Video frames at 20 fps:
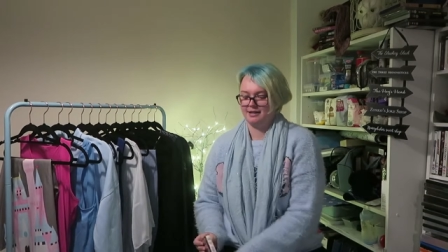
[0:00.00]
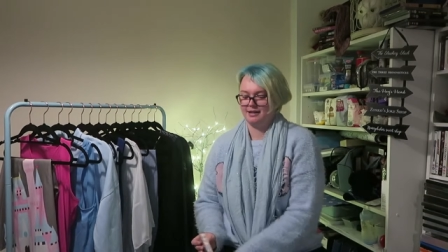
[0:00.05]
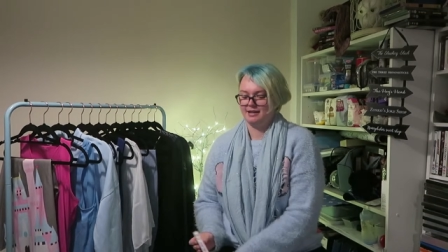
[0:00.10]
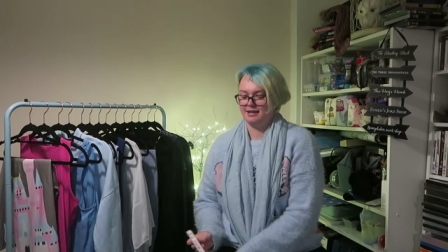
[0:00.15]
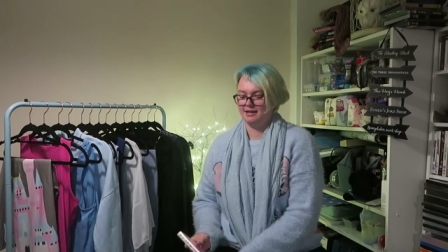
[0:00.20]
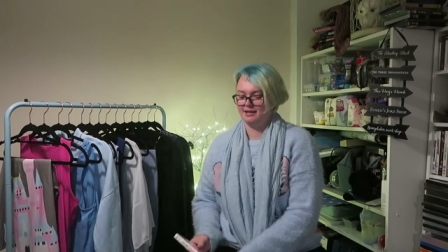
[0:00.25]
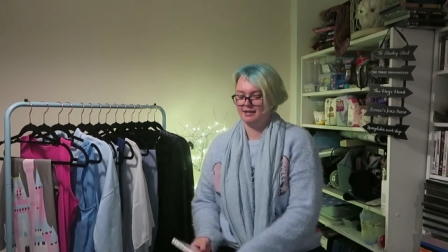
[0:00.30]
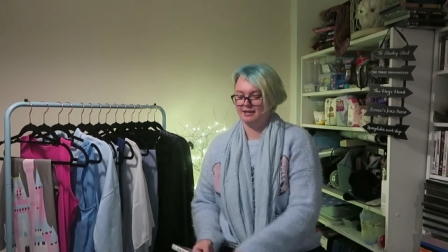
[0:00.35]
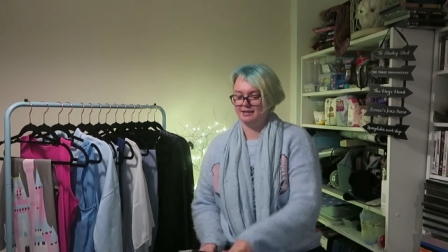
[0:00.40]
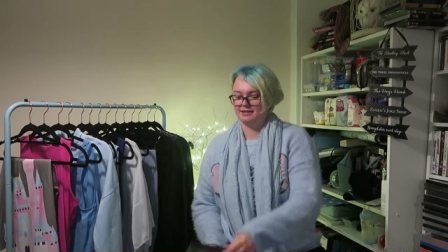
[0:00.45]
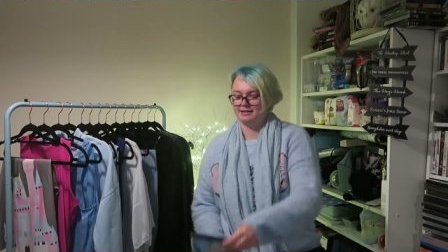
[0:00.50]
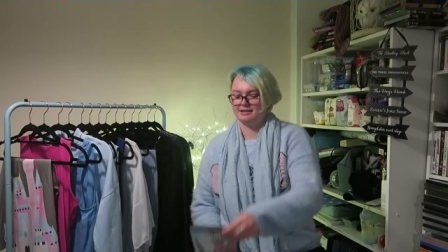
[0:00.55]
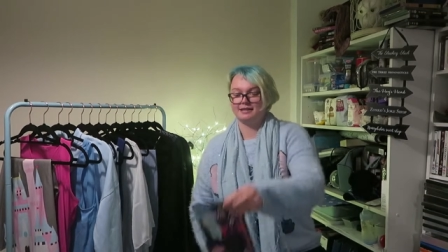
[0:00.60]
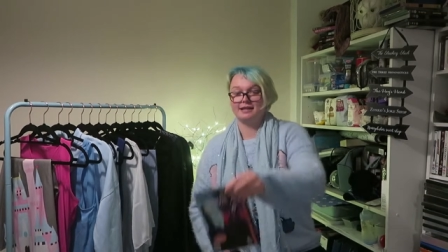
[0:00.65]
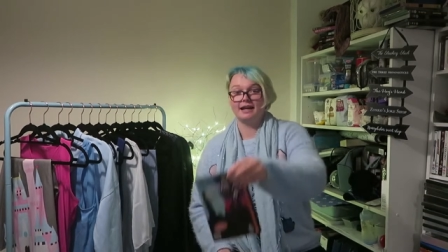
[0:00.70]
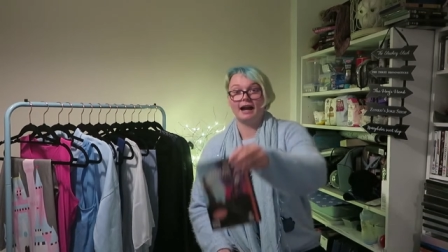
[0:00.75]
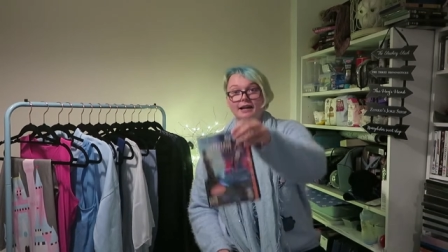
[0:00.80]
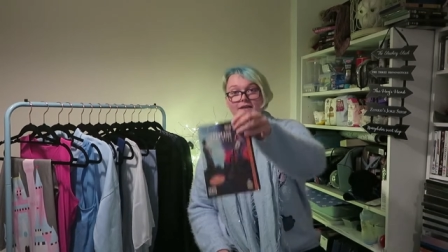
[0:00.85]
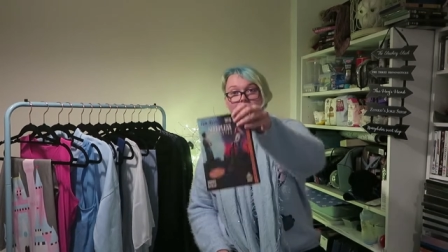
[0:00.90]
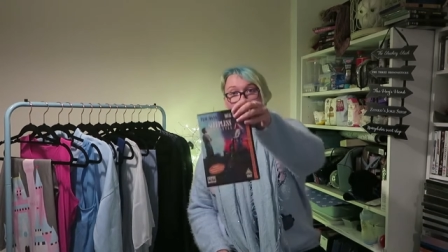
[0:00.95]
in
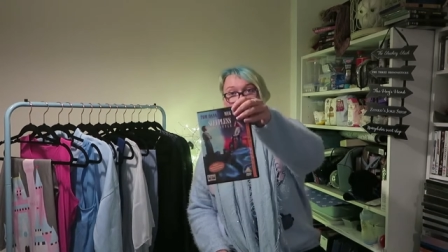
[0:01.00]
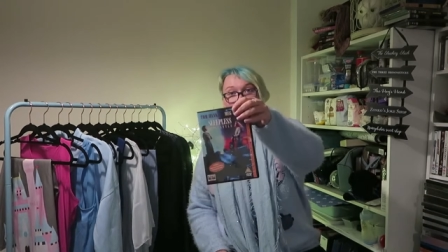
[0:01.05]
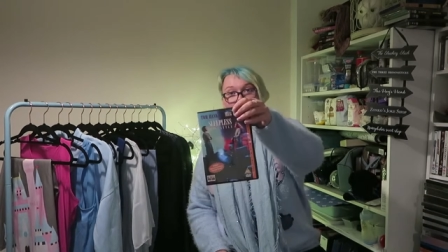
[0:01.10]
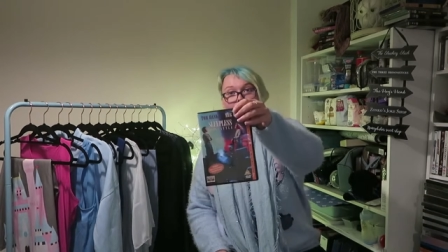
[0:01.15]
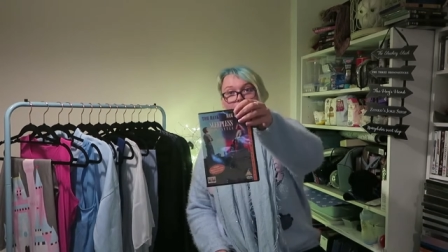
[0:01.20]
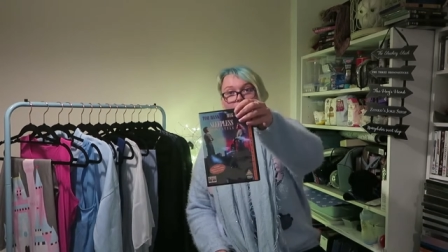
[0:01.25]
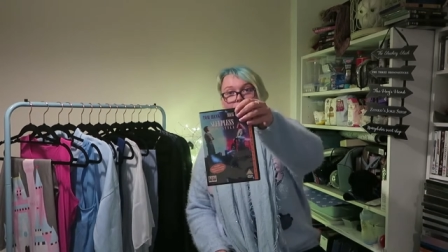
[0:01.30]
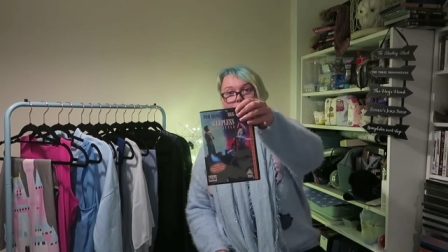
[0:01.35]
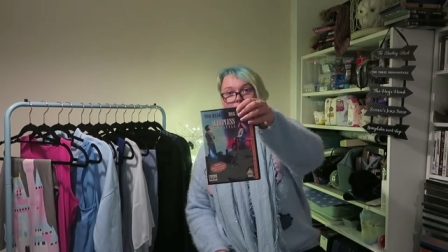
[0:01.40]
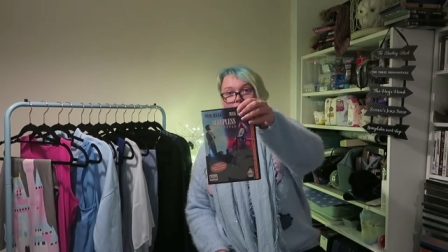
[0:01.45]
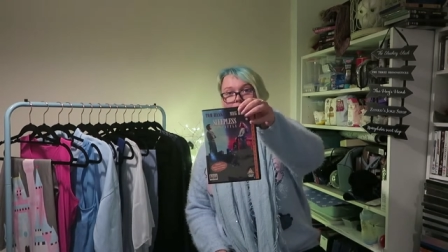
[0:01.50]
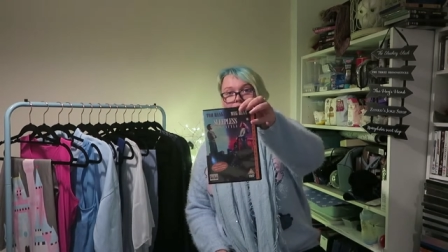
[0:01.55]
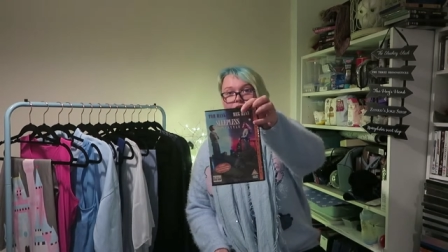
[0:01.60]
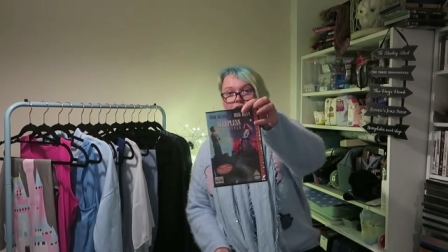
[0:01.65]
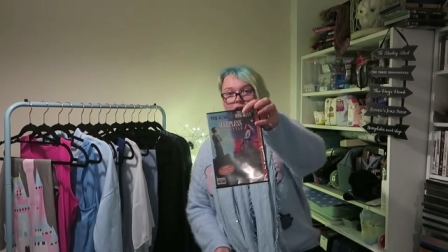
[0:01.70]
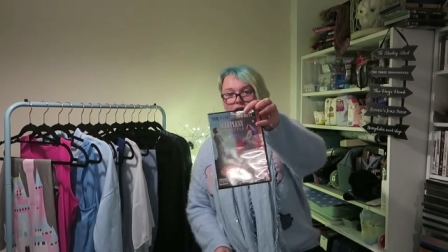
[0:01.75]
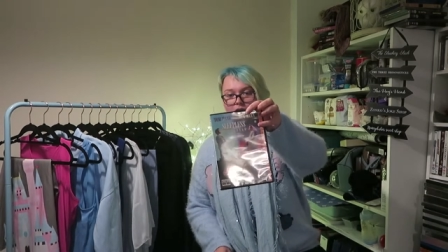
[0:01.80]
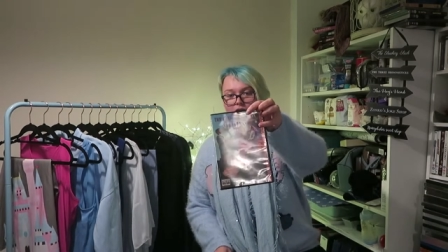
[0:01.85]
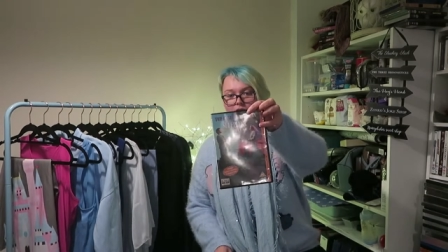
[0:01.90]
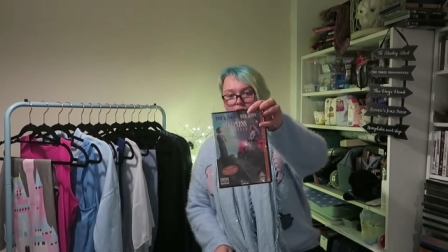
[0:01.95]
Seattle,
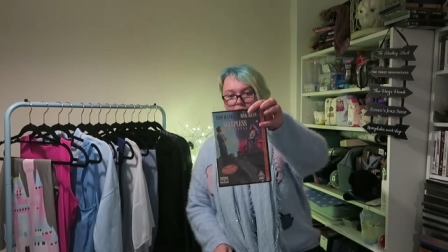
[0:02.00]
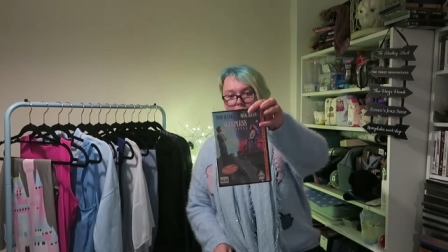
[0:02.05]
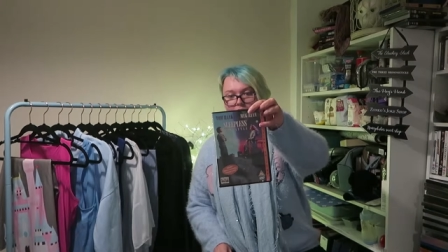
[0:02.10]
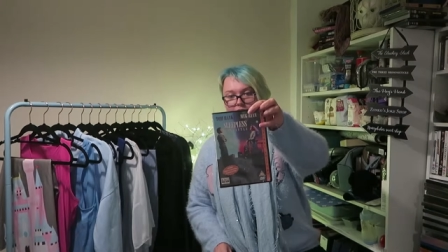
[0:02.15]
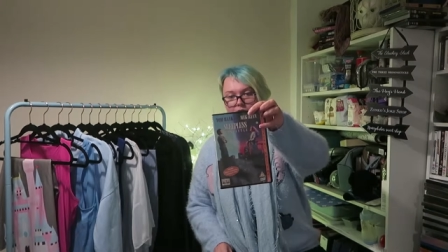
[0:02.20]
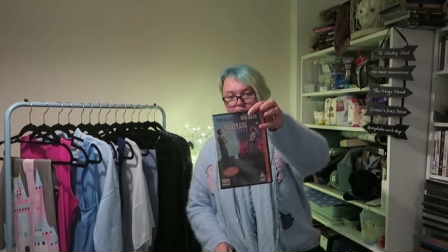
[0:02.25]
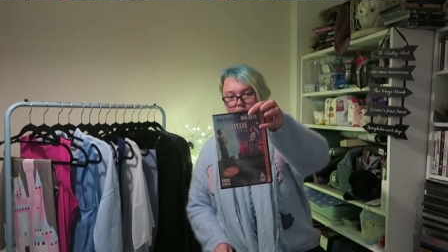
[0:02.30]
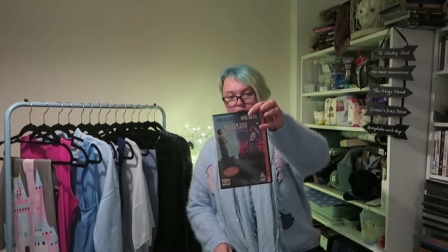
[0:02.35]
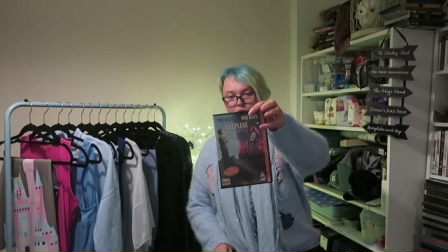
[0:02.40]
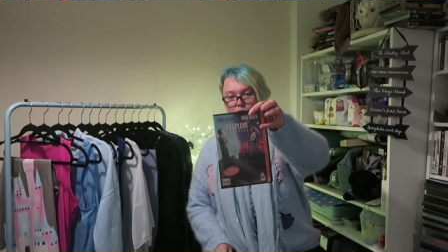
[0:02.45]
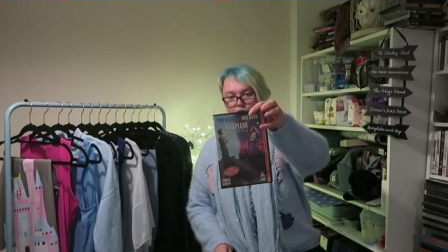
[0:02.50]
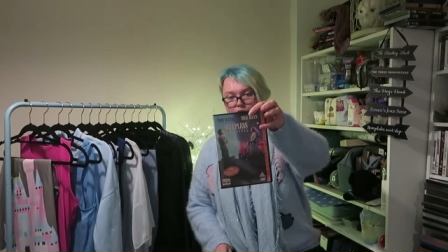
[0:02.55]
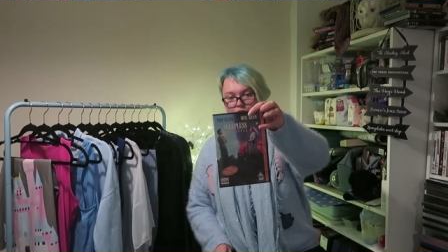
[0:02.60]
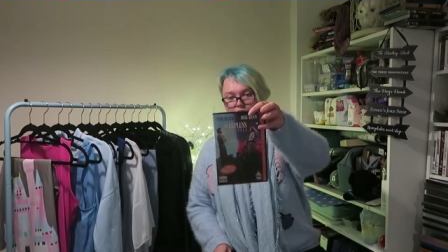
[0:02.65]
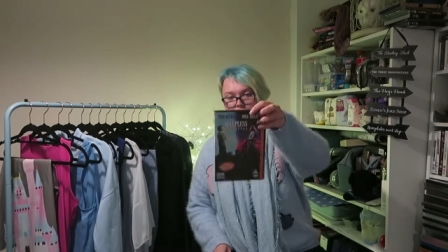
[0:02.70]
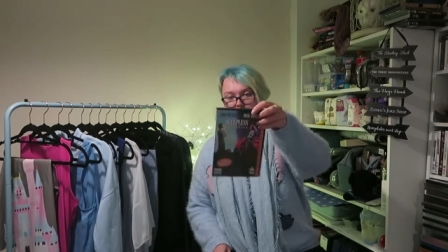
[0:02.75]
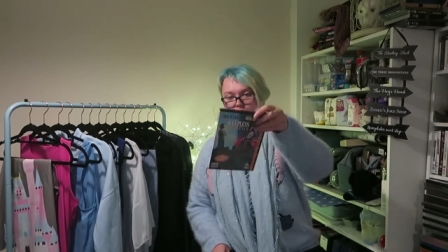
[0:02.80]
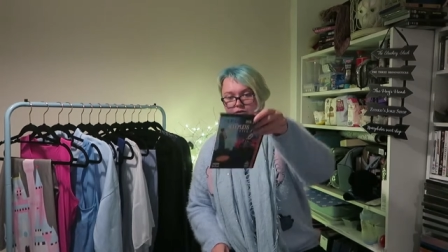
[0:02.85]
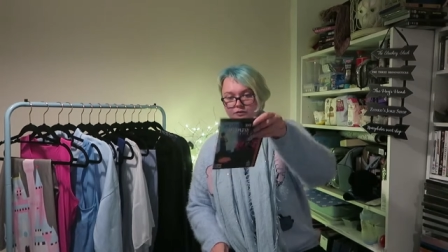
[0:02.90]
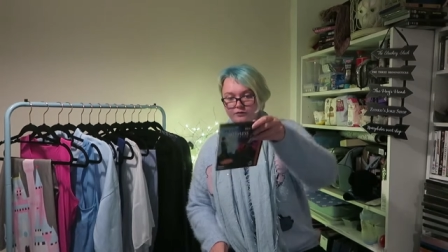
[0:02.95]
which I have been
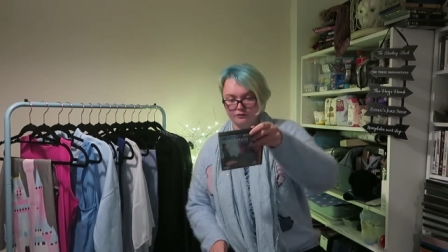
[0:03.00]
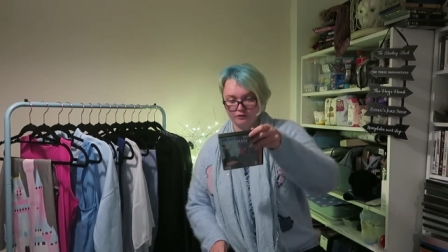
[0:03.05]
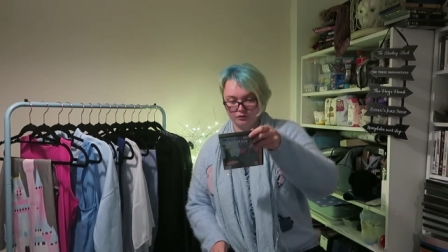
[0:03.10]
wanting